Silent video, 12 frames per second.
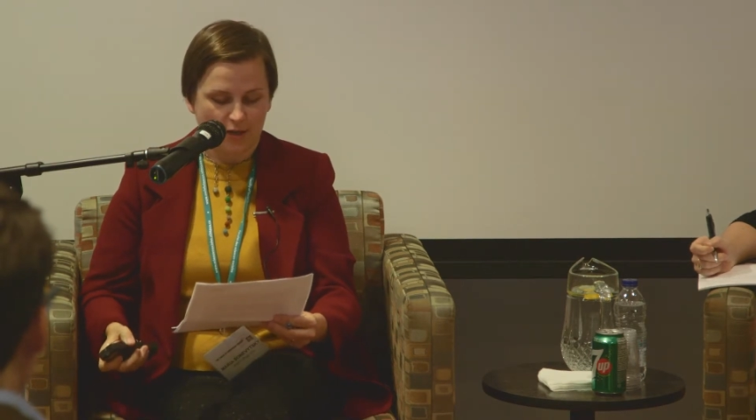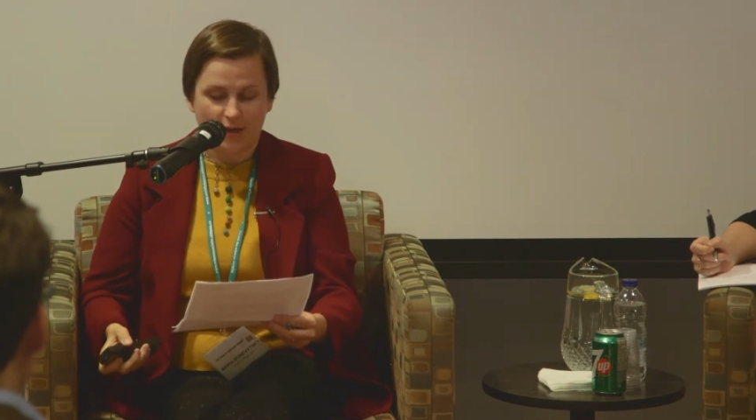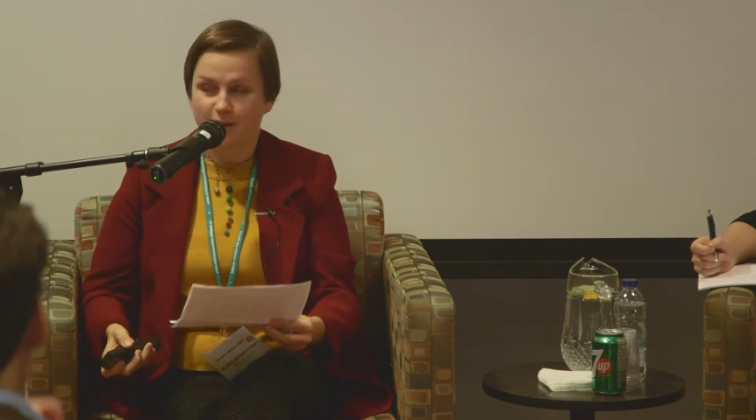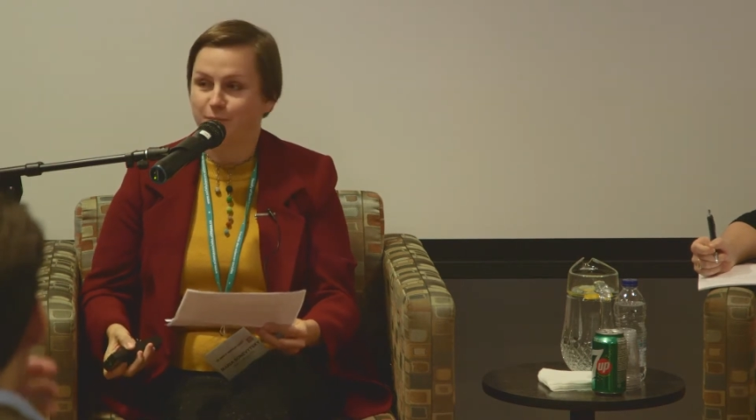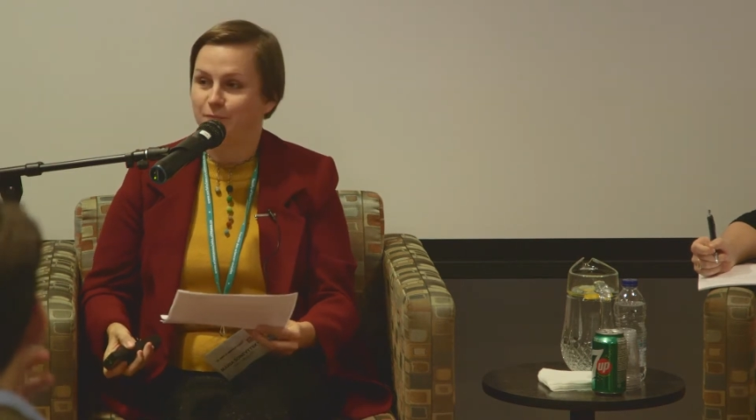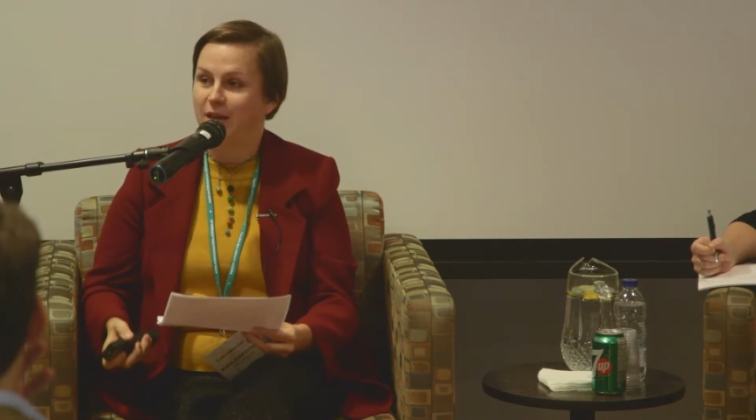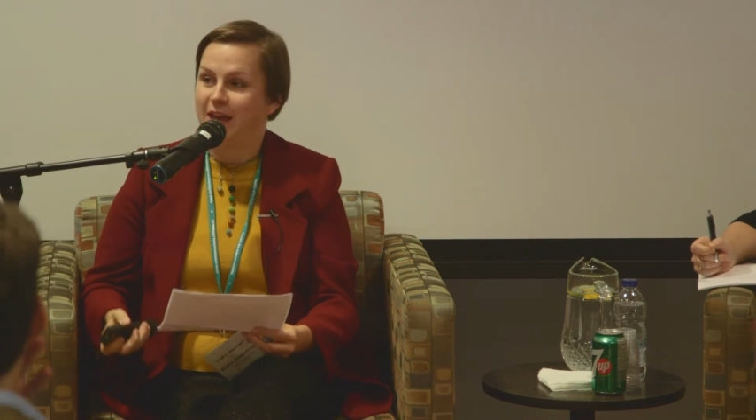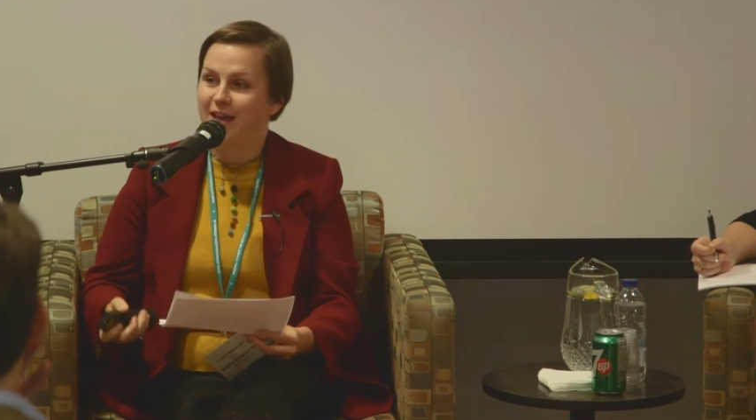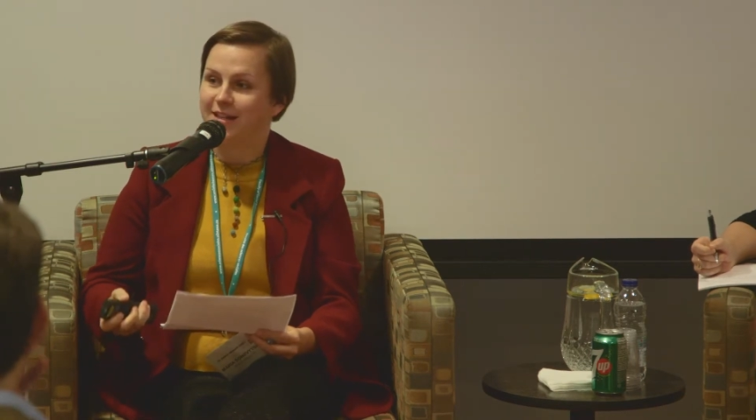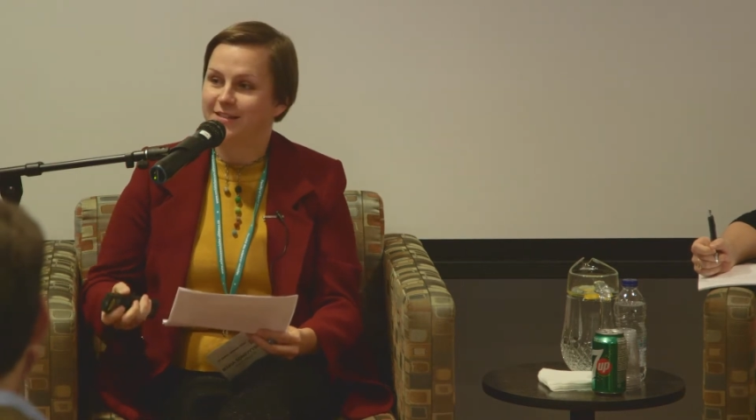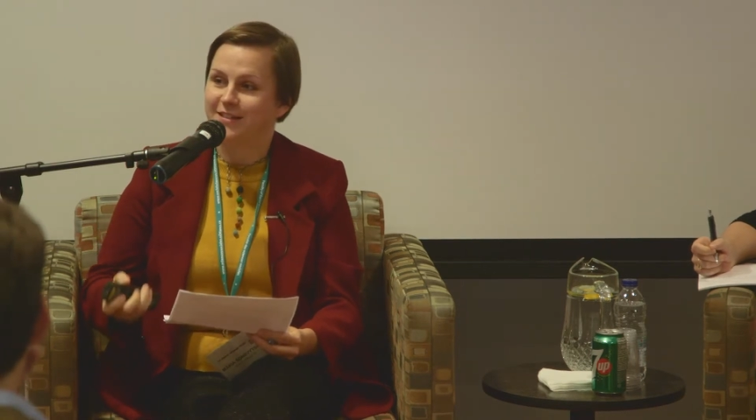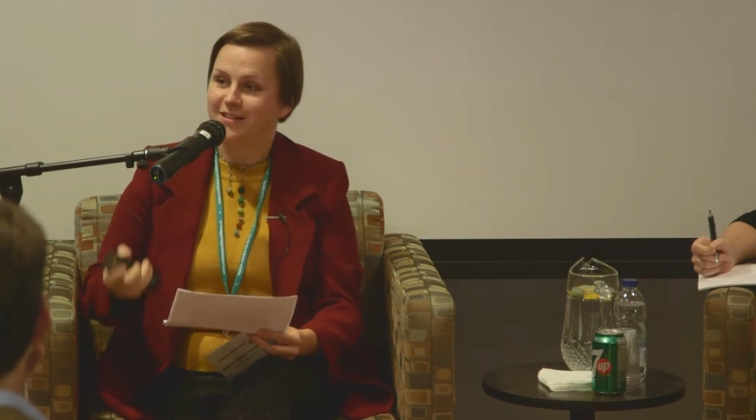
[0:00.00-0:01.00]

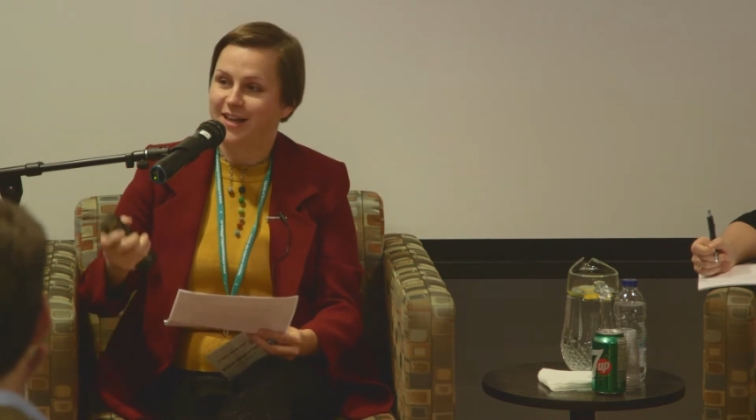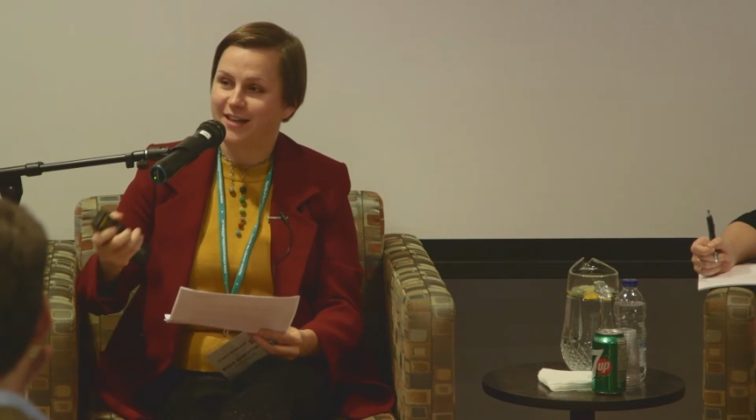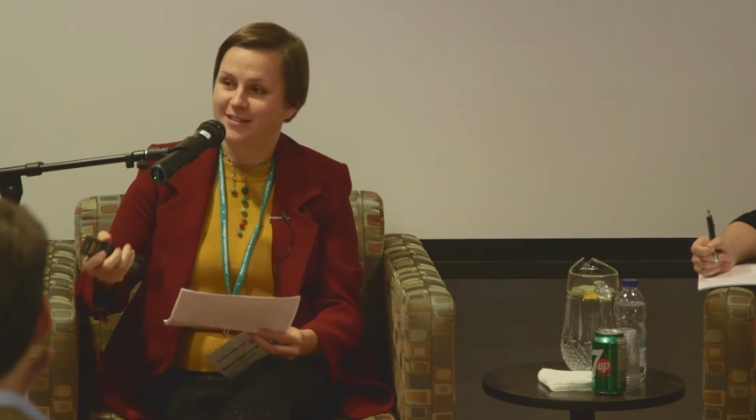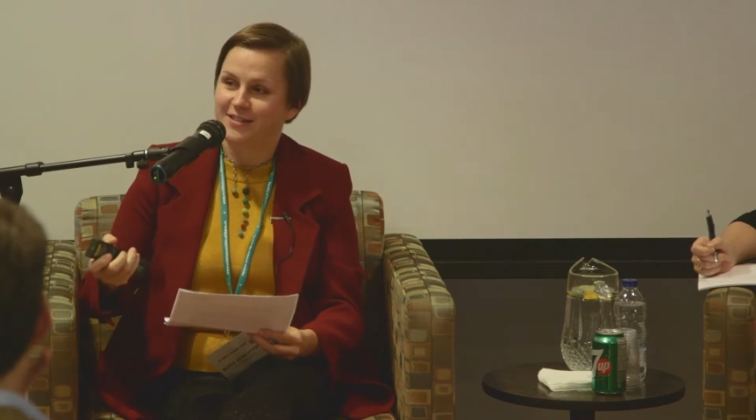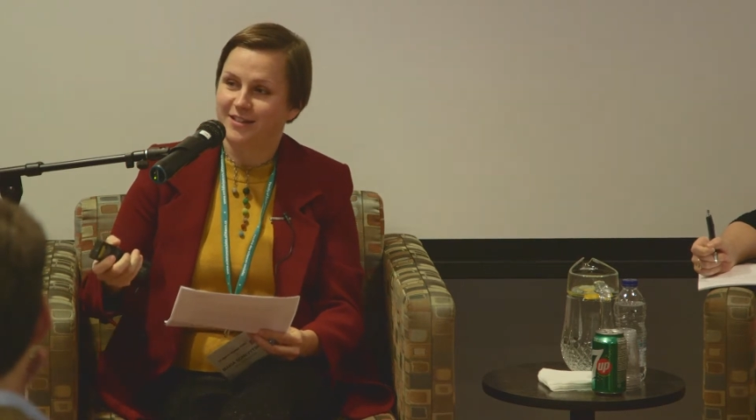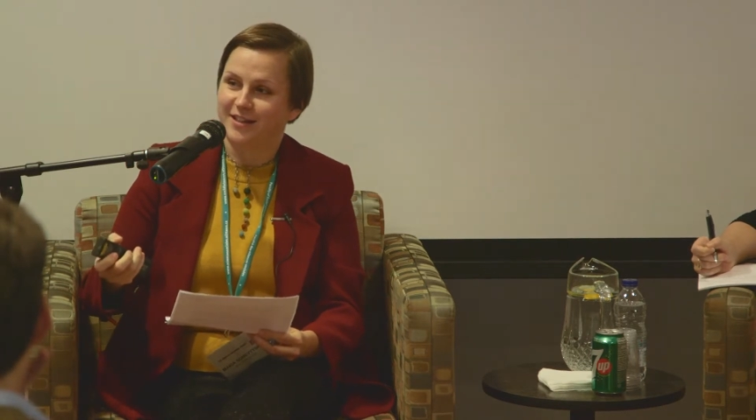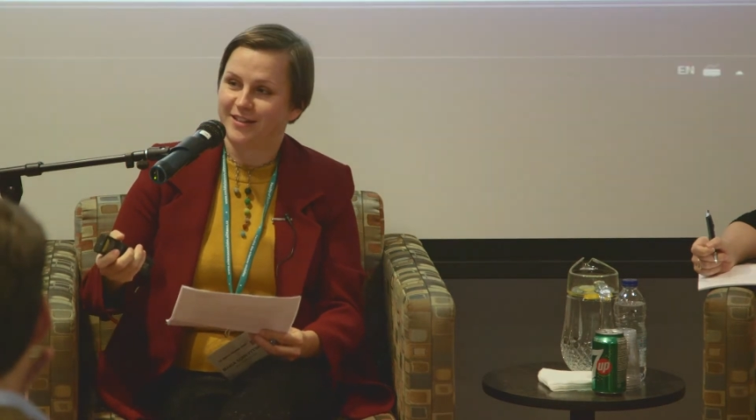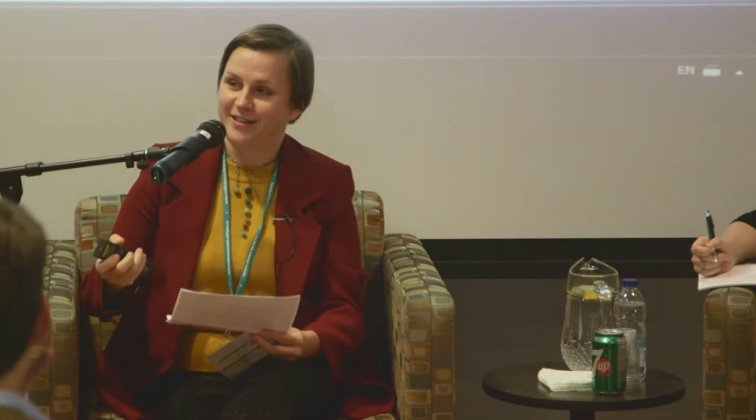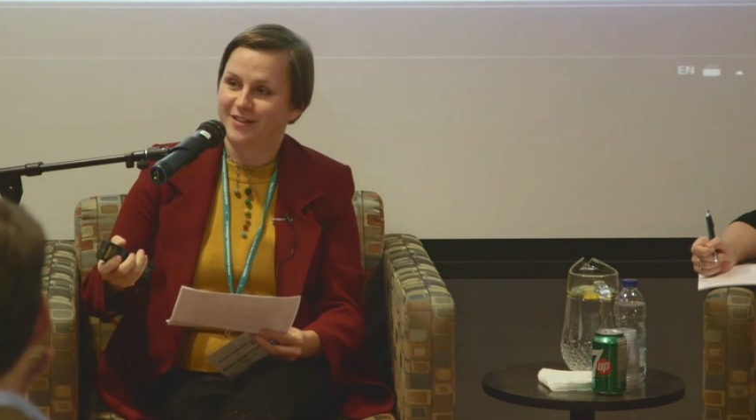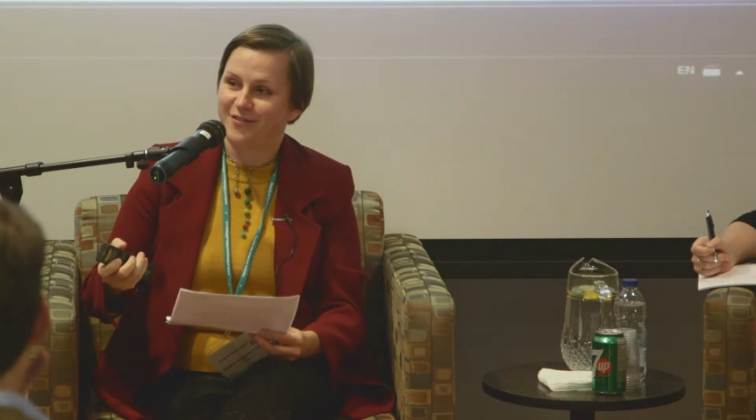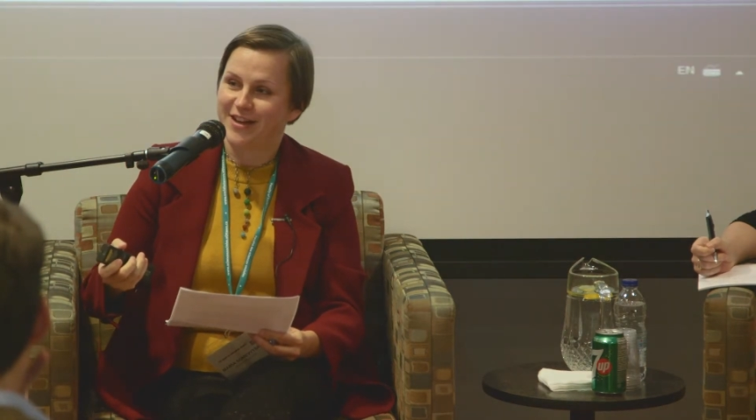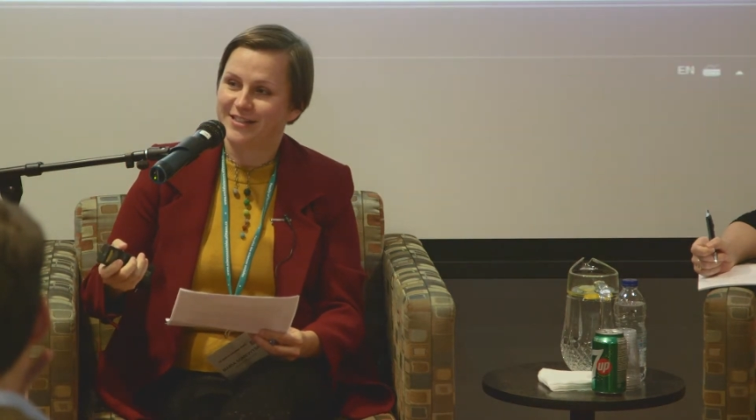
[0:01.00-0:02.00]
And thanks in
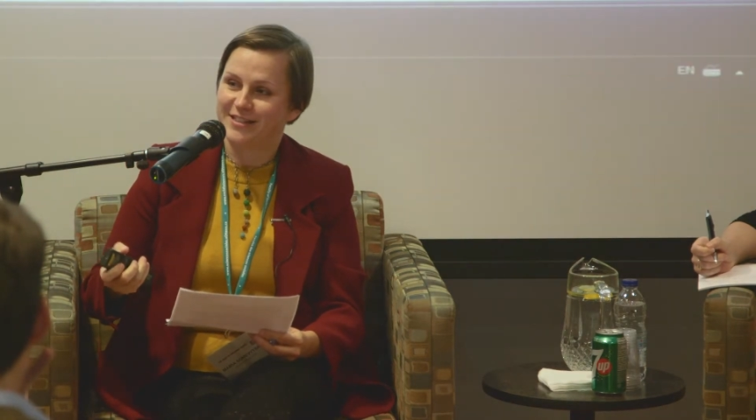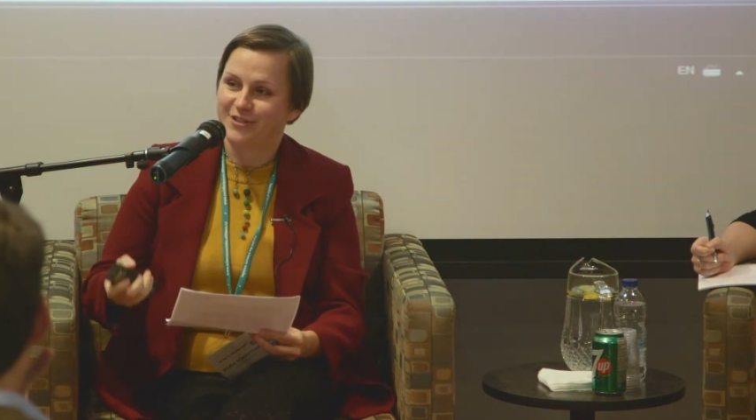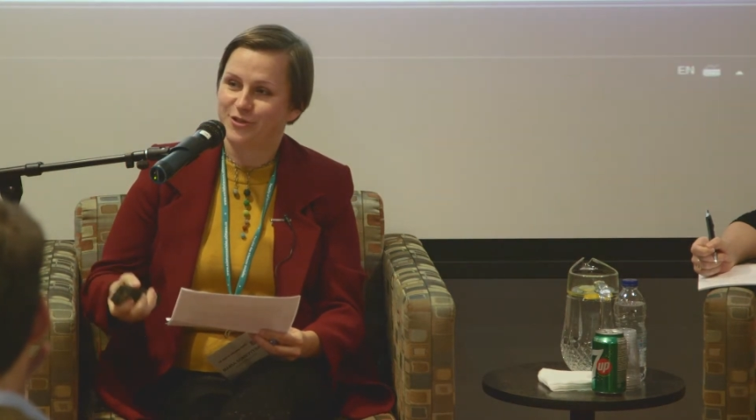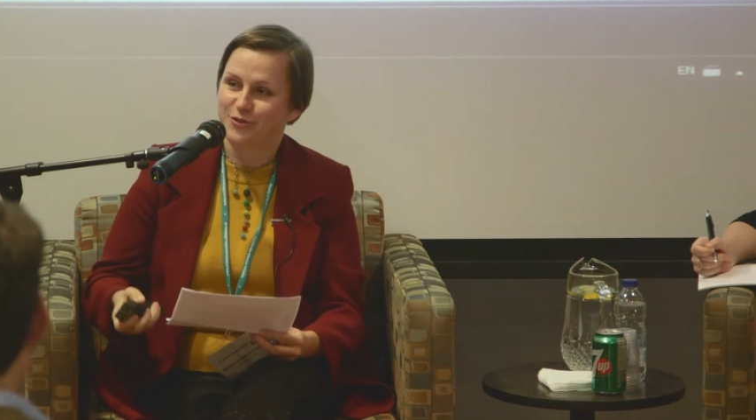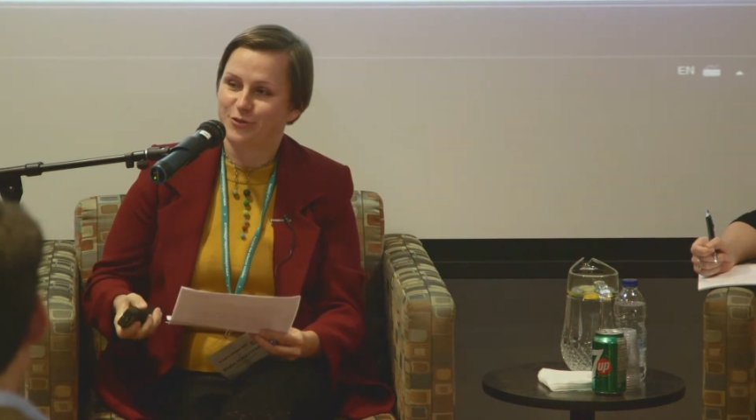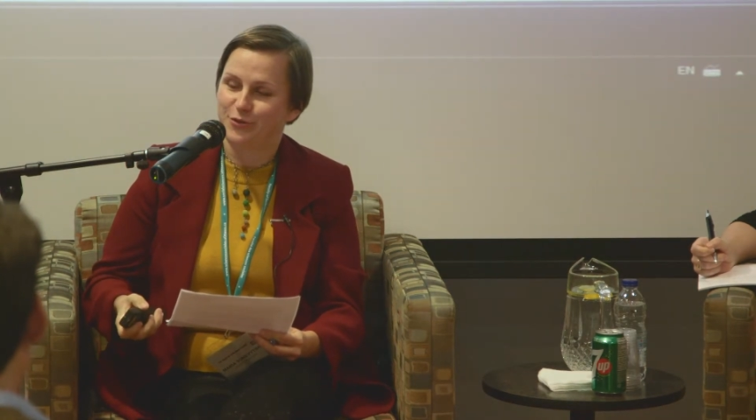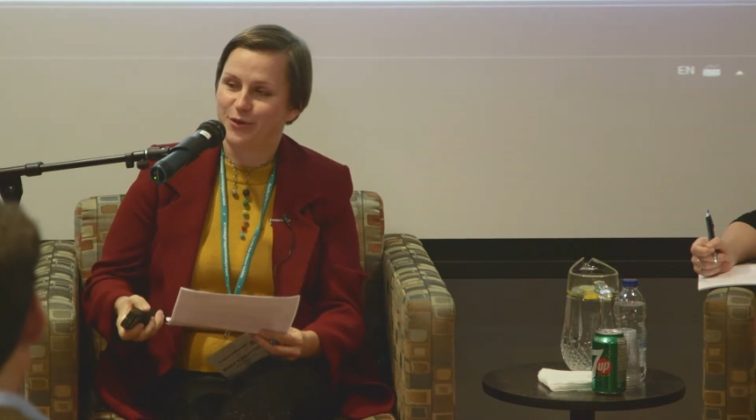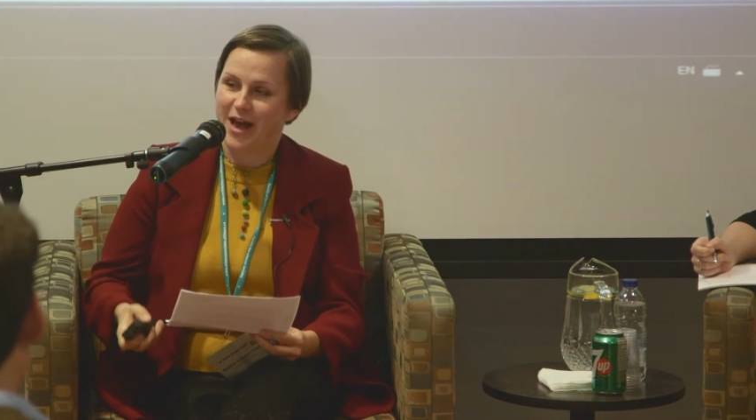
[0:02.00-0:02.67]
advance to